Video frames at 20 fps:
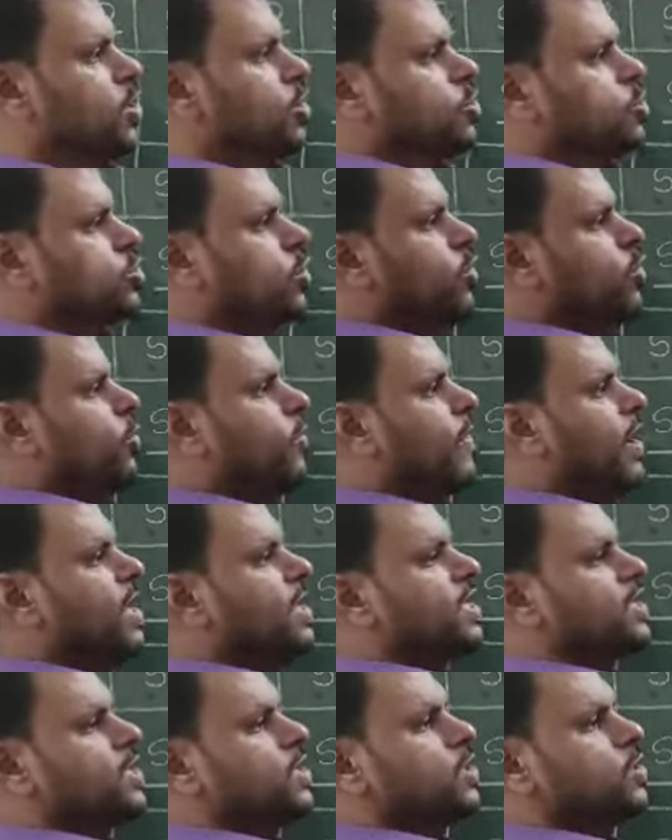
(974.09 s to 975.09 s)
So
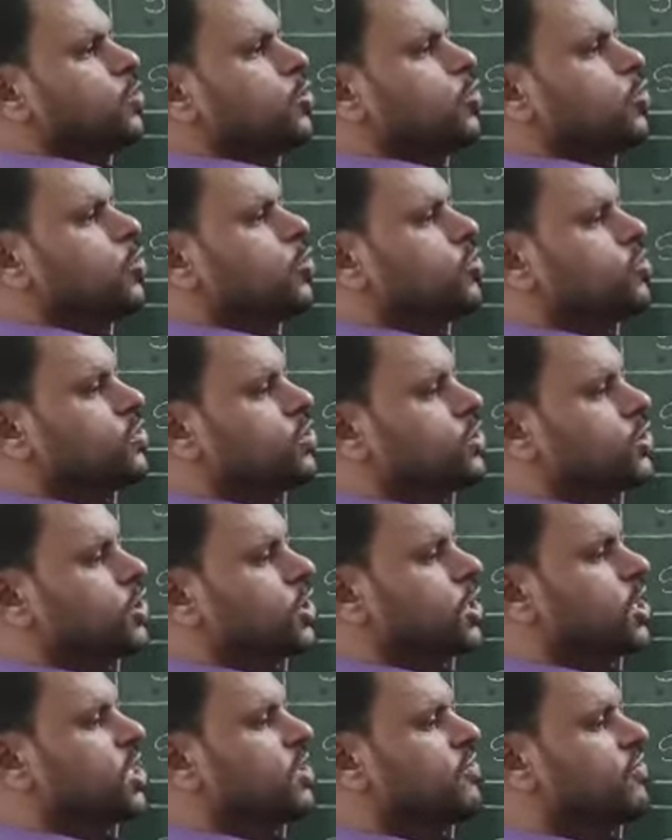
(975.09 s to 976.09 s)
1, 2,
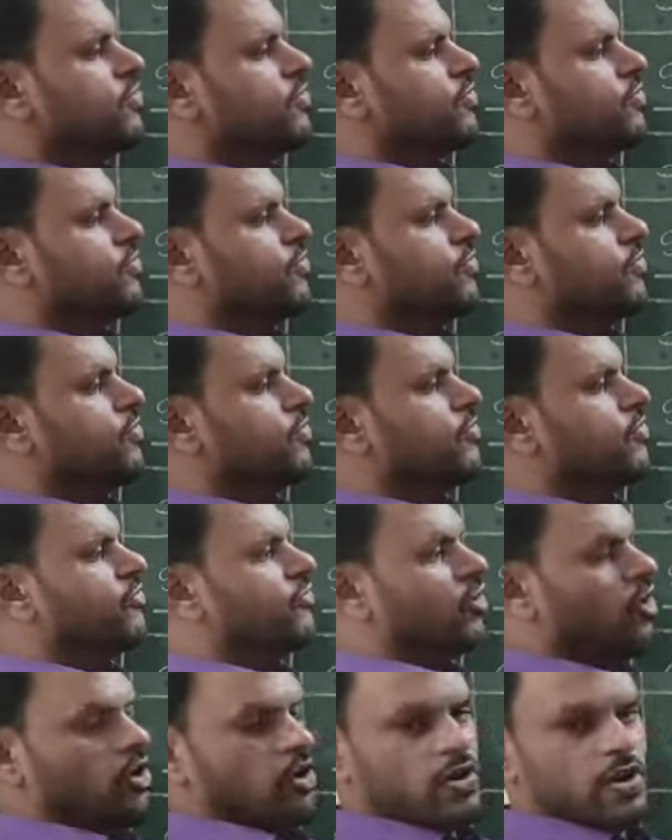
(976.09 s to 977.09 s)
3,
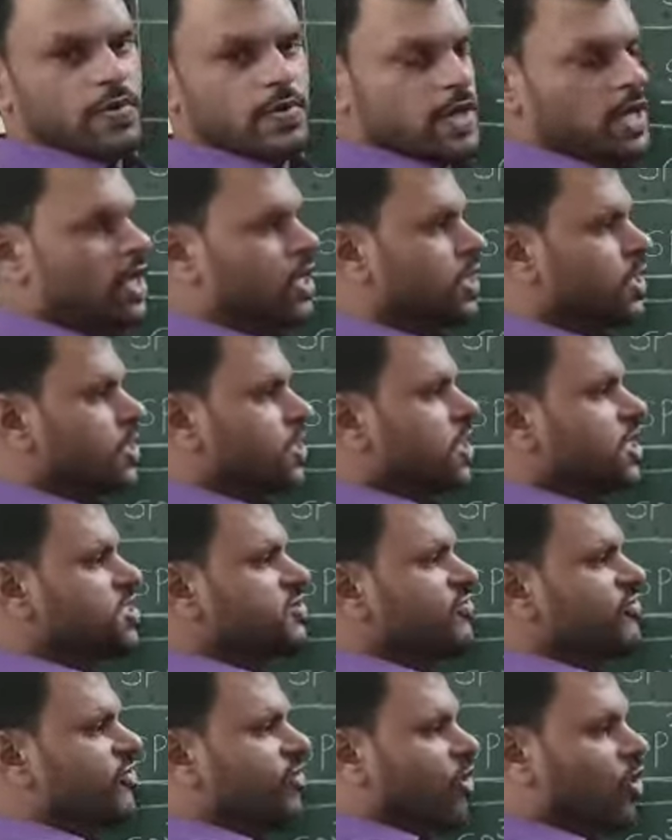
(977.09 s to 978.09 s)
4,
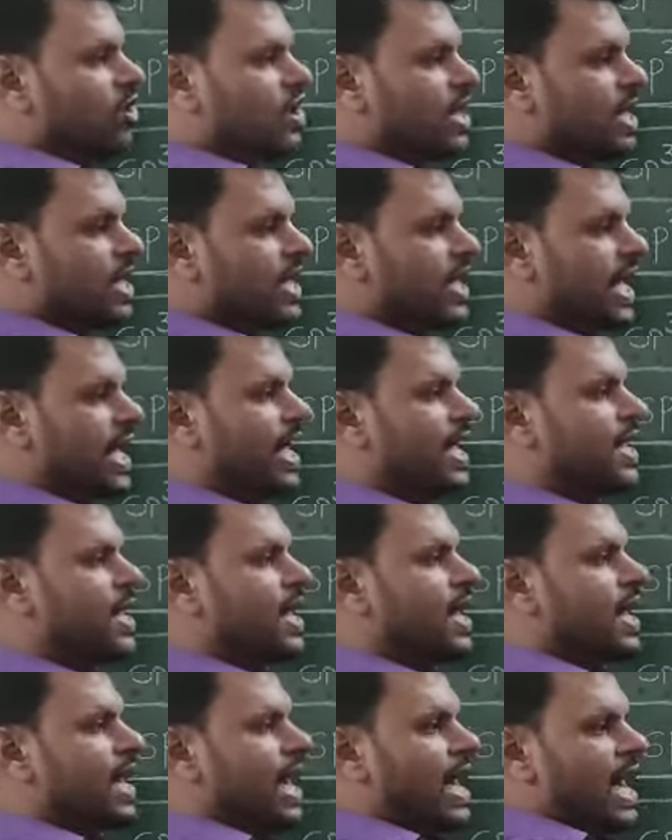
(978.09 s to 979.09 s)
these 4 ligands
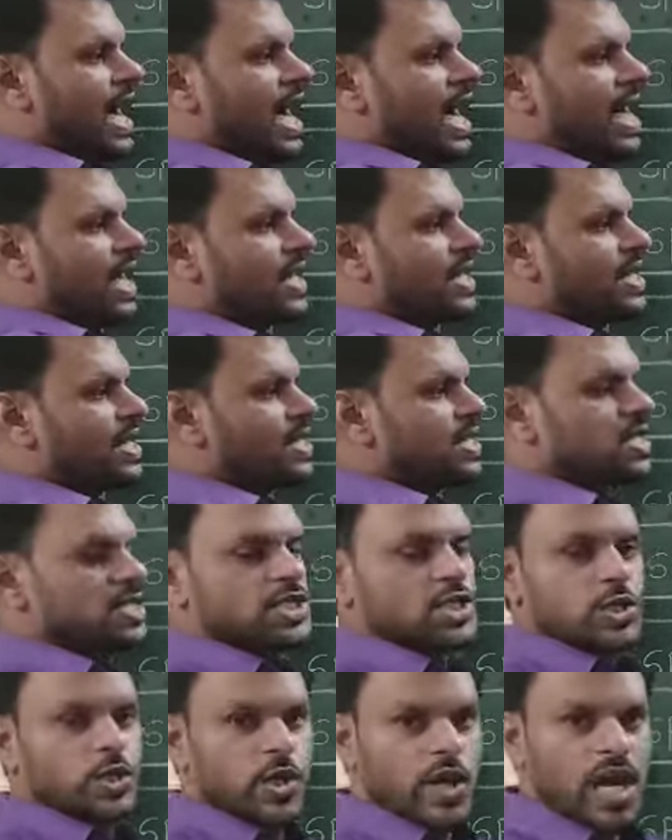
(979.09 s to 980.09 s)
are in the
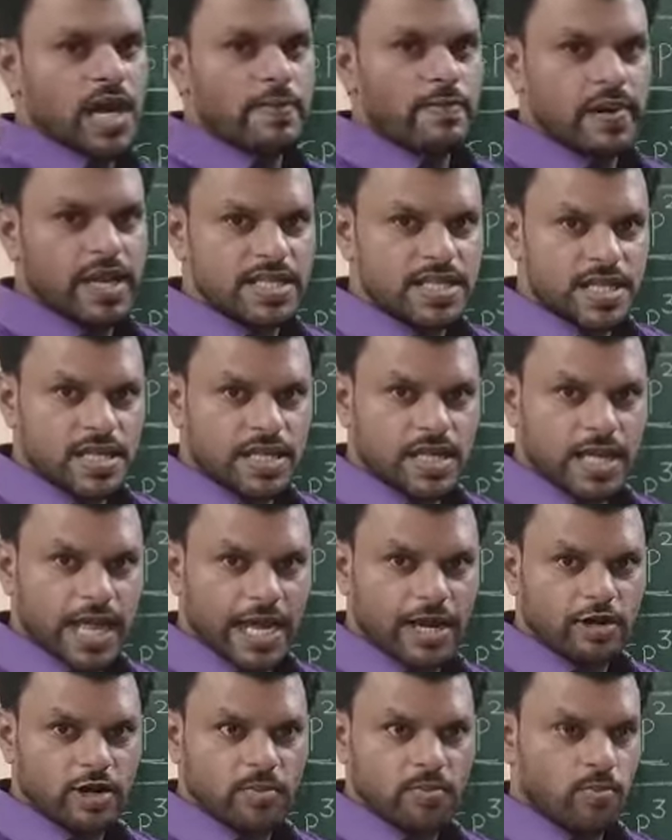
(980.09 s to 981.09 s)
square planar
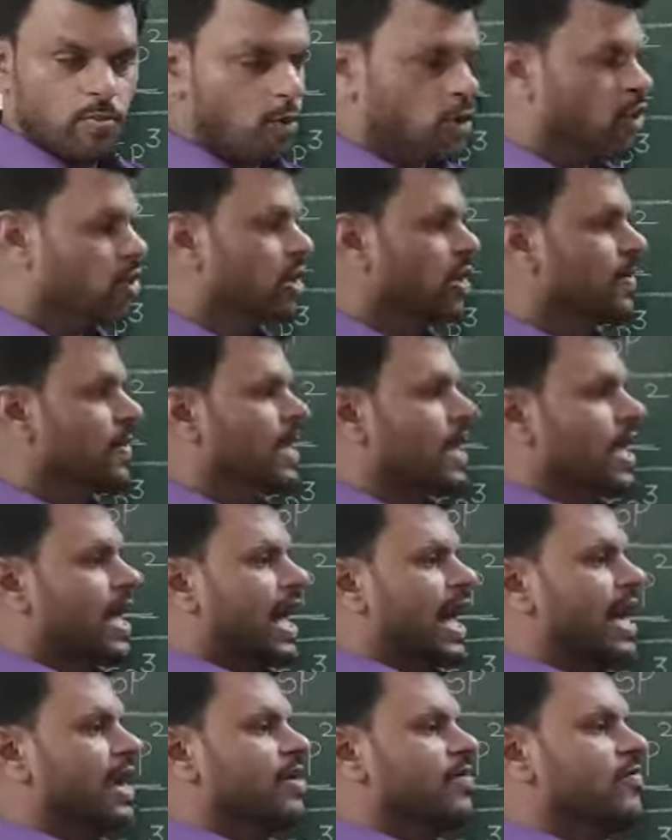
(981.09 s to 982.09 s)
kind of mode,
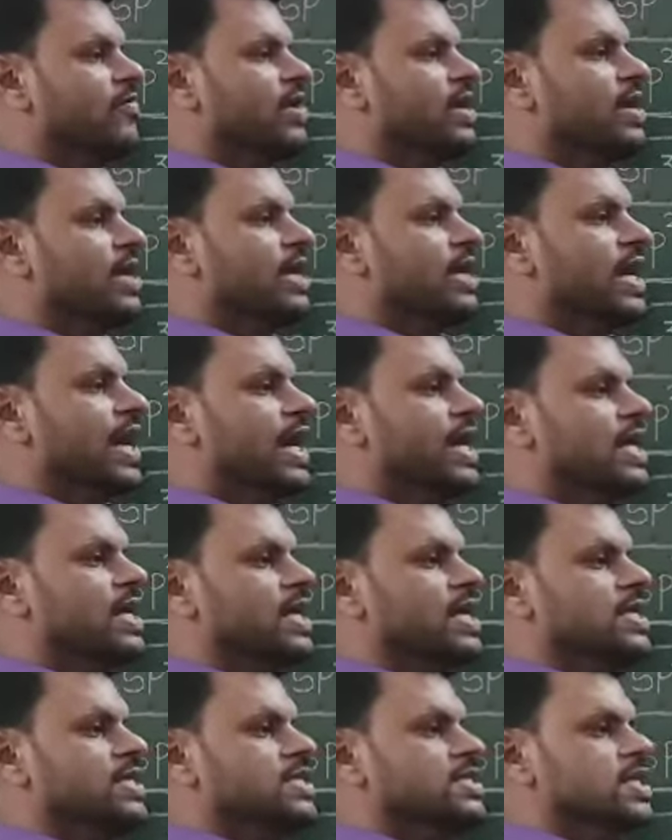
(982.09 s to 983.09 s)
and one ligand
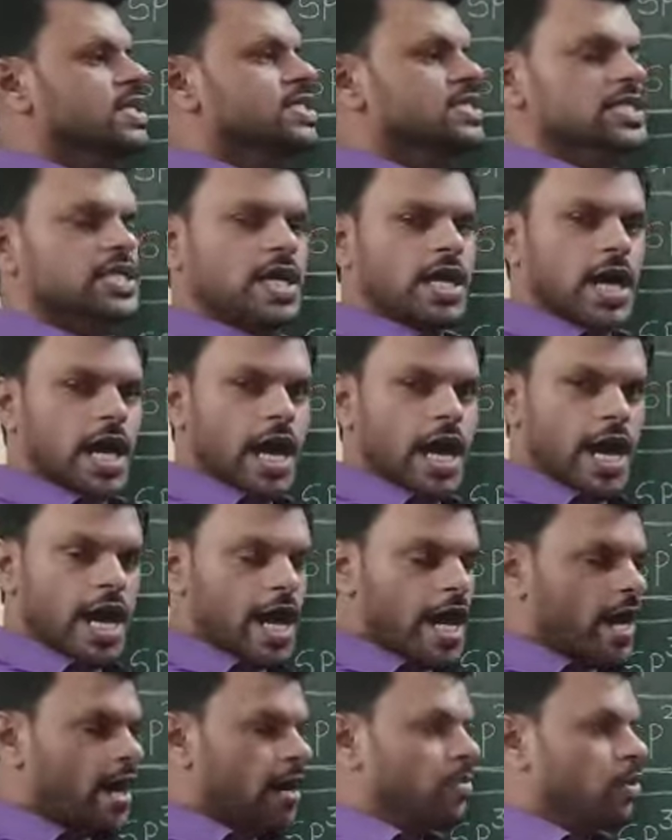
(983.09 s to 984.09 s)
is just
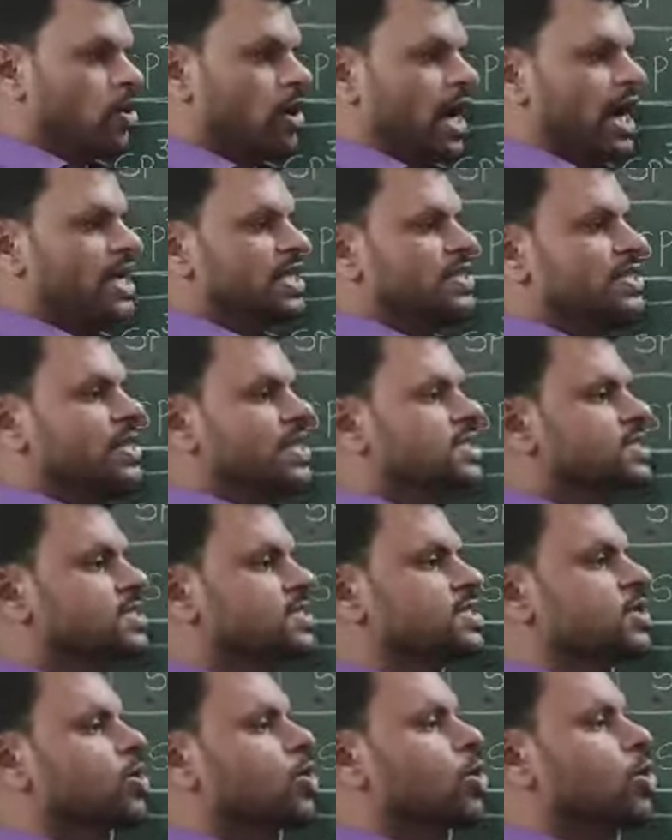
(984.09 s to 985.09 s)
above, and
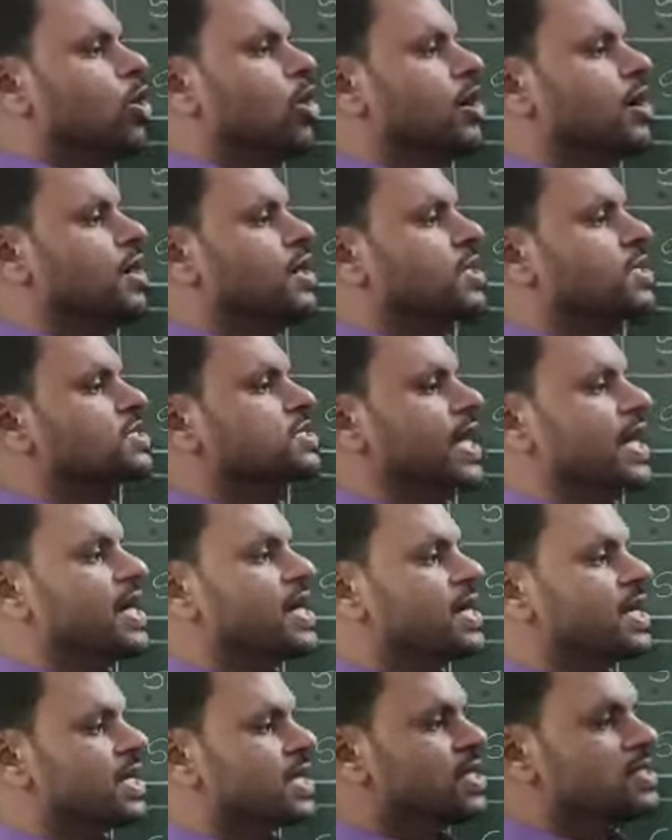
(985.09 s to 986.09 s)
this coordinate
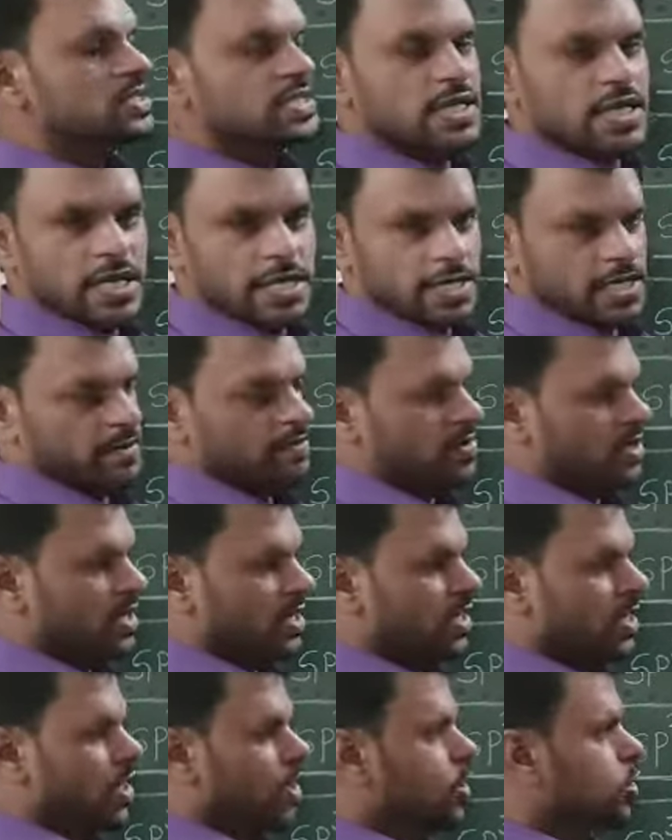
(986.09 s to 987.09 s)
side is
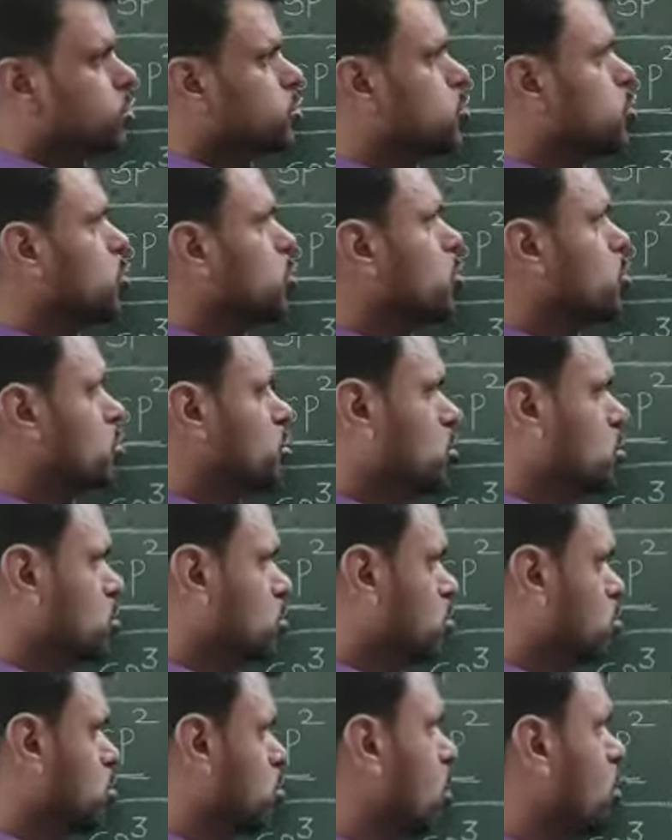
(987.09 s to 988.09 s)
empty. So
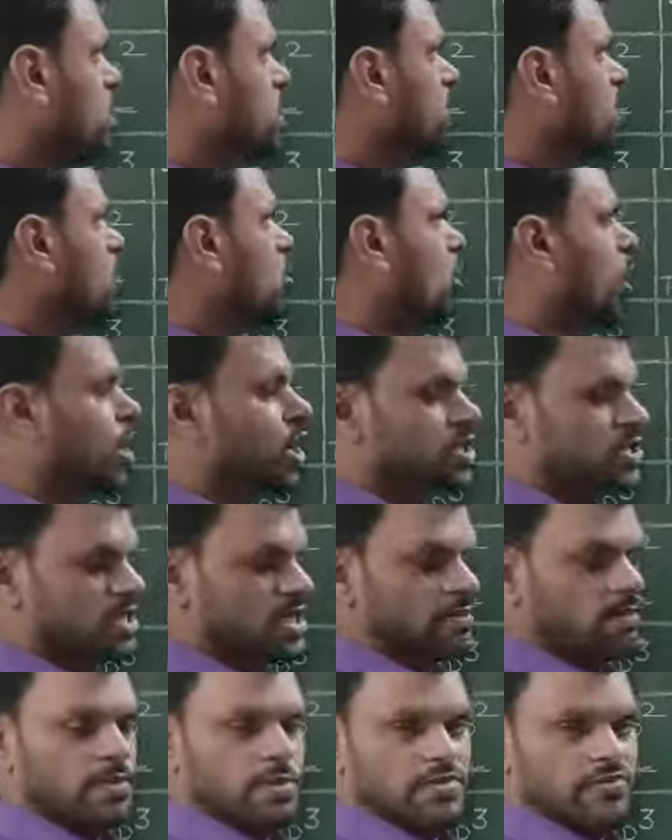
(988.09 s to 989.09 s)
total coordinates
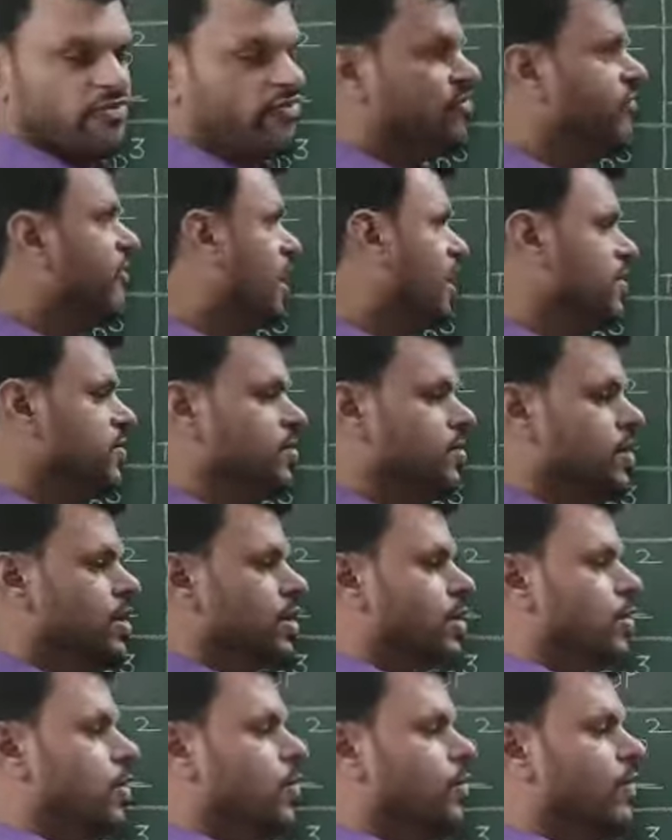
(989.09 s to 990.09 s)
number 5,
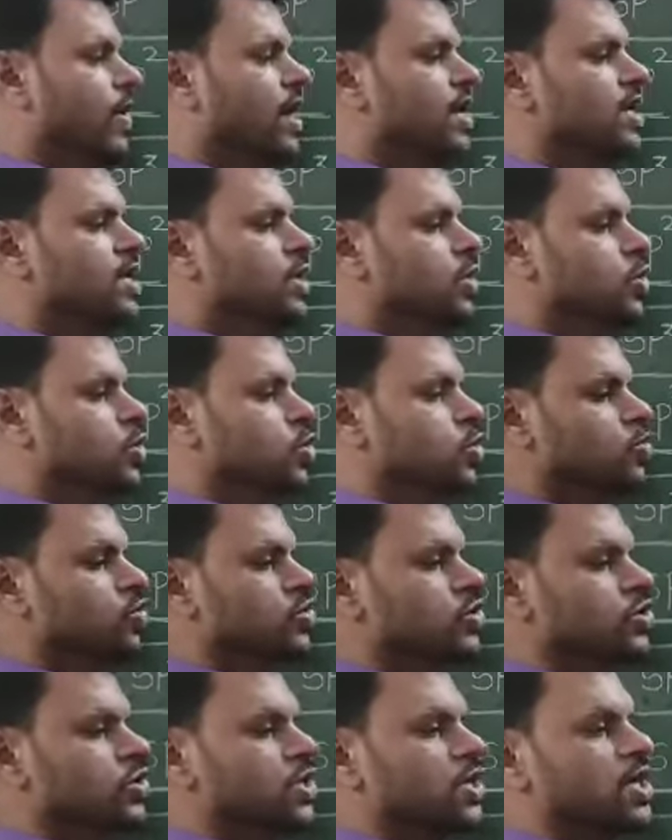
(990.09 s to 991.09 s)
1,
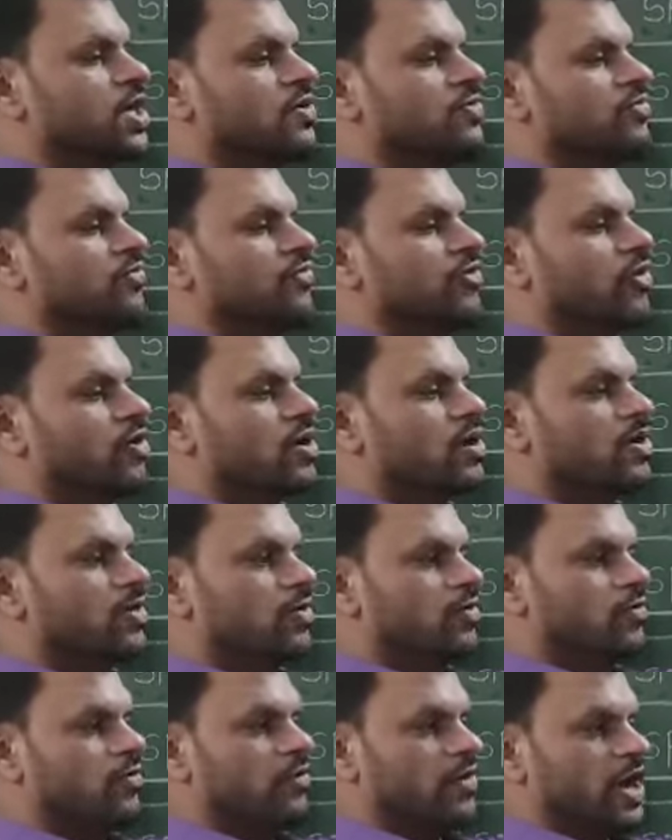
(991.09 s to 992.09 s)
2, 3, 4,
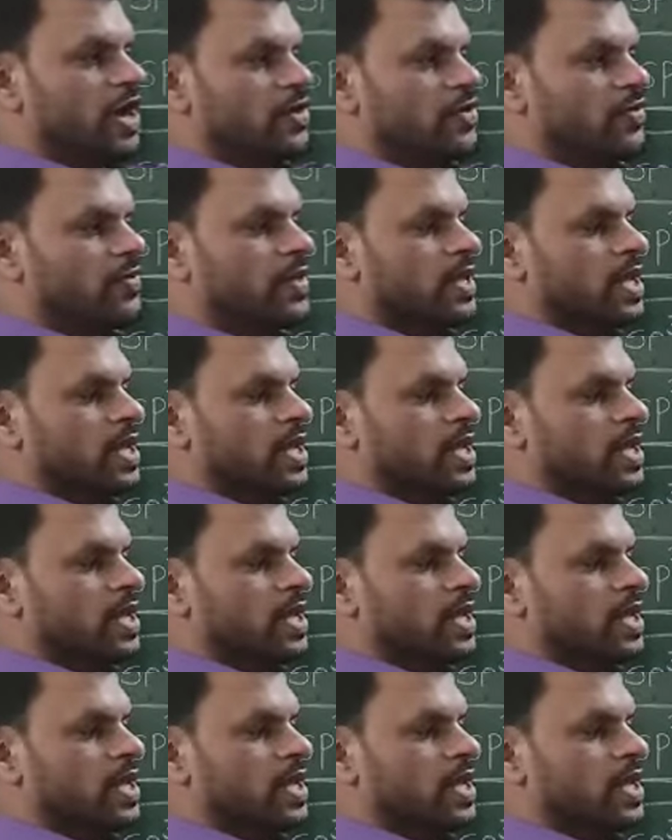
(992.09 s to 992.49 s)
5.